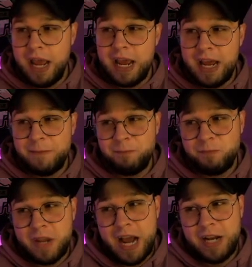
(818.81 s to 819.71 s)
And
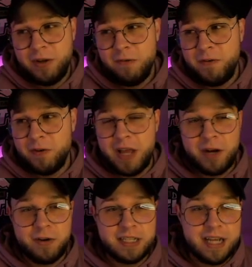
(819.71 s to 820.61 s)
I do feel like
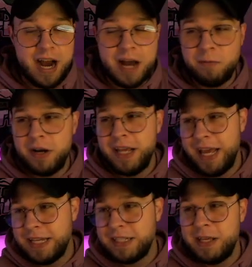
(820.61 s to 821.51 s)
Chris Godwin
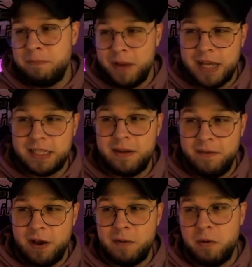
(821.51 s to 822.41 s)
is the best
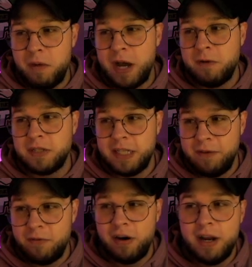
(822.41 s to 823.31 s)
available wide
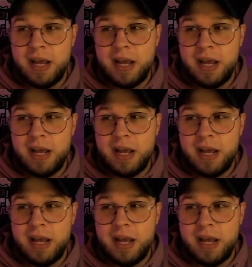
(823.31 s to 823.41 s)
receiver,